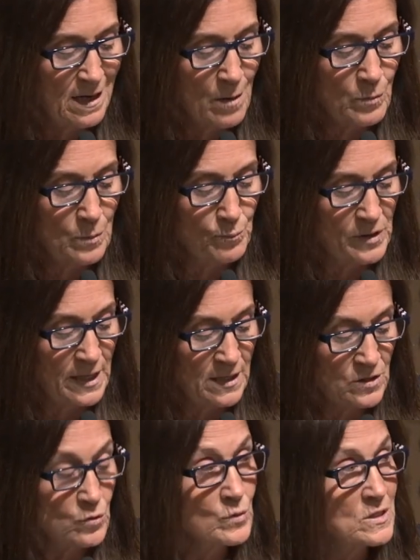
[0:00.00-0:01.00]
and we
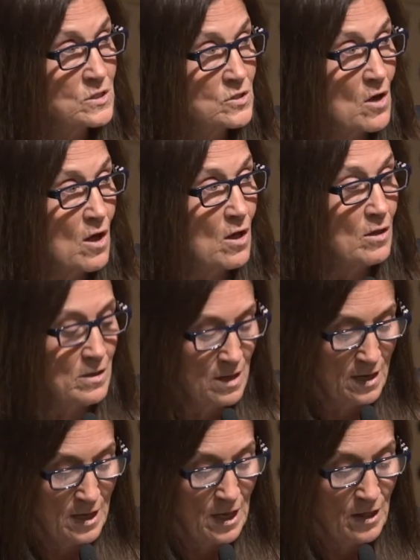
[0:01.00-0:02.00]
plan to install
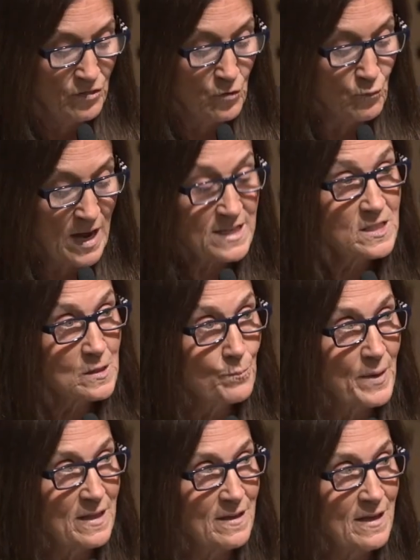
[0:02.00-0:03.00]
the rest
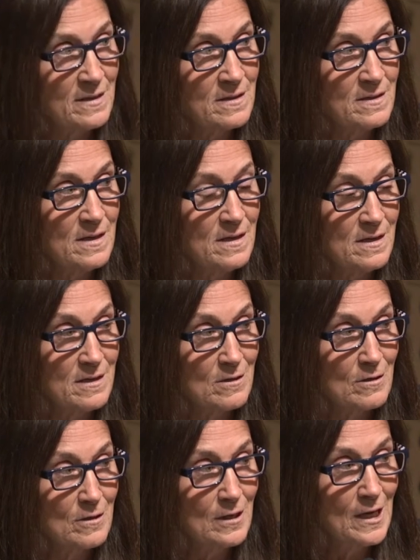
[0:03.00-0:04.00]
by the end of the
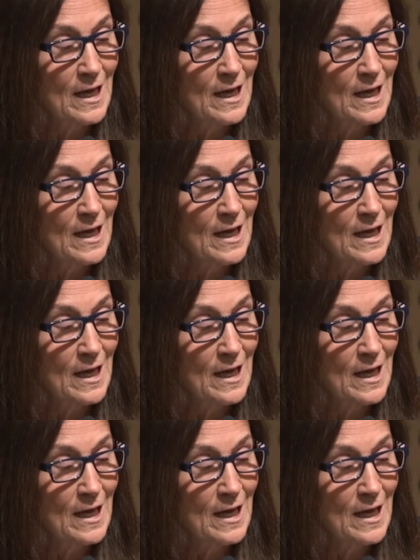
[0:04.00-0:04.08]
year.